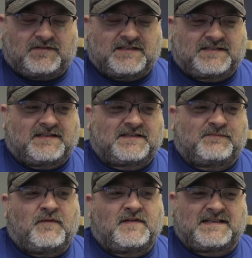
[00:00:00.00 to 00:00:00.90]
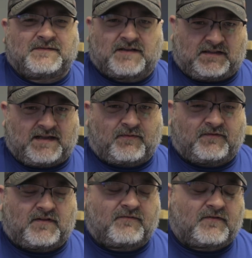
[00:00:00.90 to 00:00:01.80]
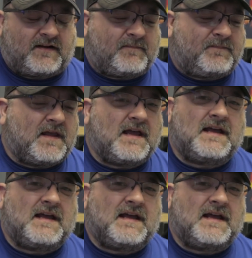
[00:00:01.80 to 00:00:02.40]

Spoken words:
This movie seems like a labor of love for him.